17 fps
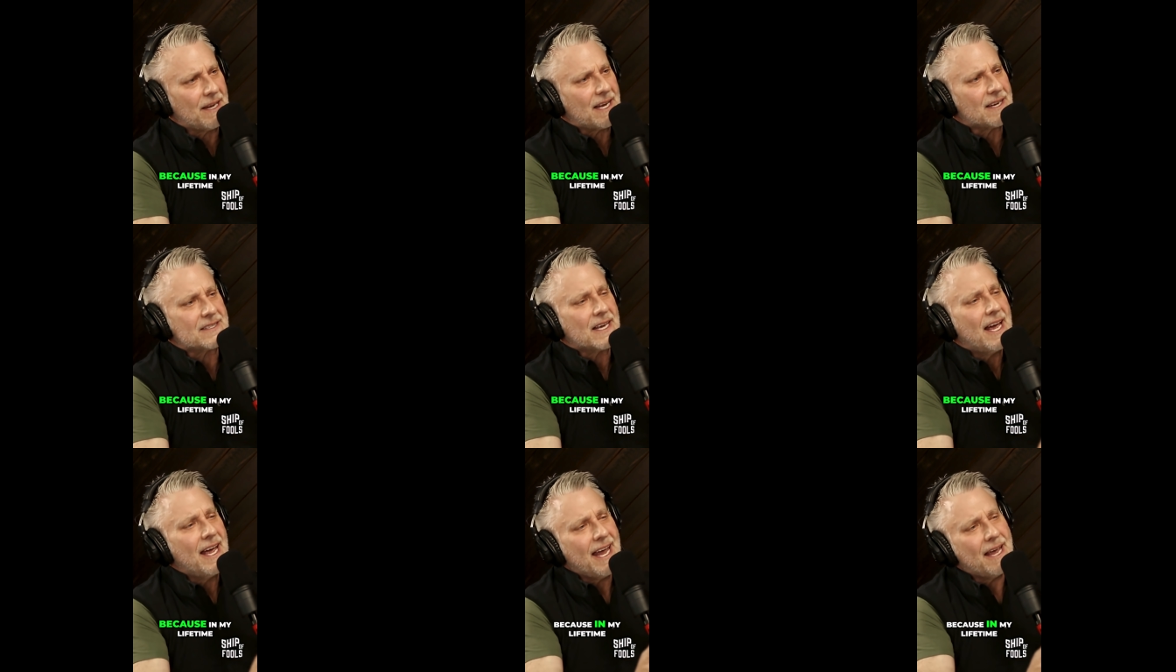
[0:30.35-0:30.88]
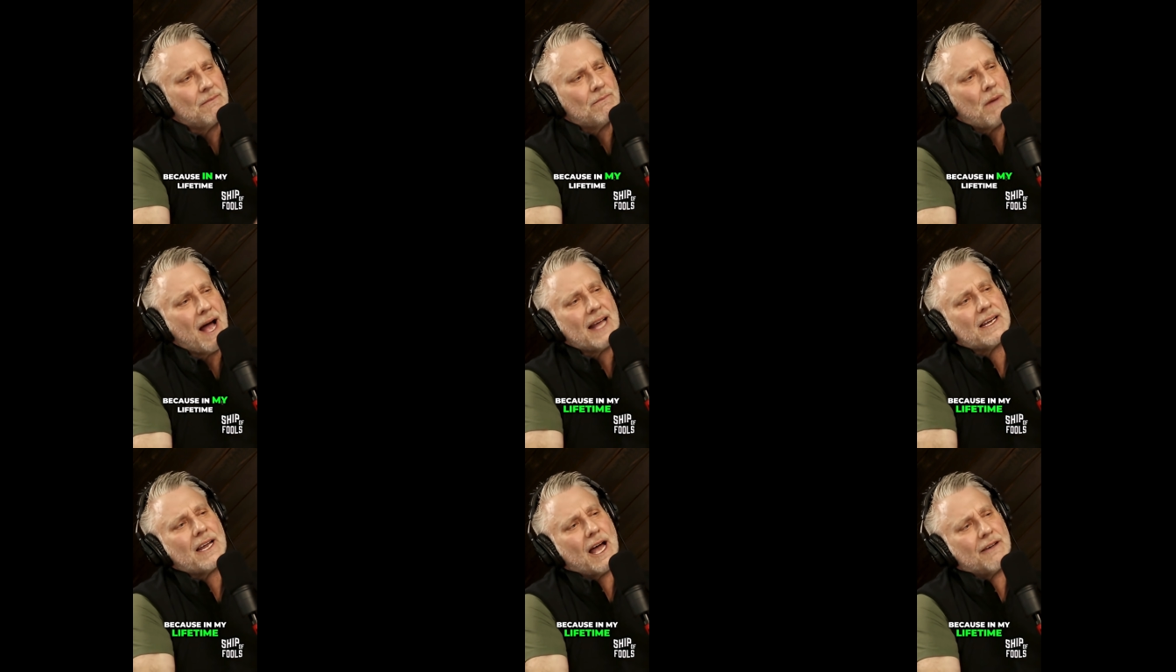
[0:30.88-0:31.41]
Because in
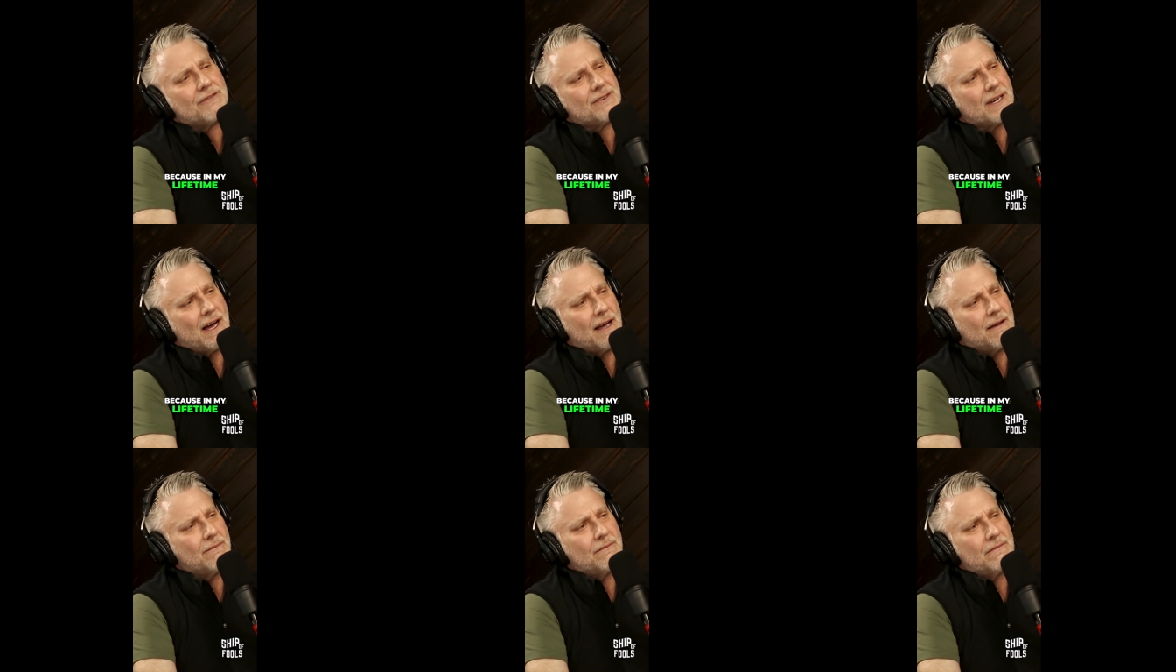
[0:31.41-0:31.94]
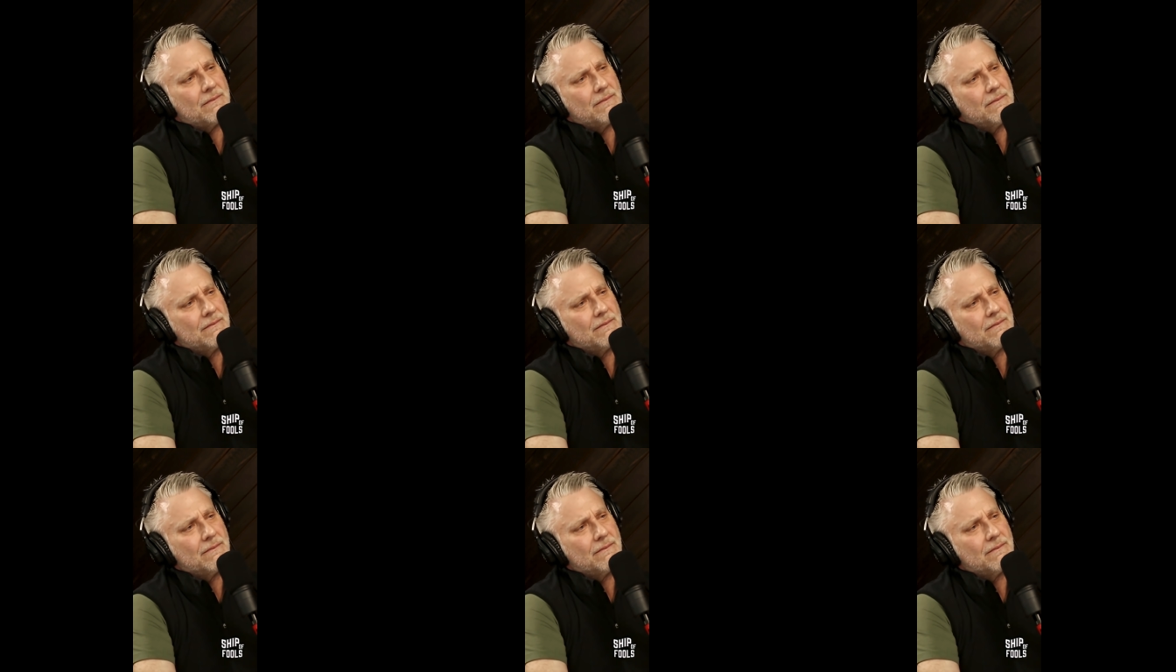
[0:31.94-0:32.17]
my lifetime,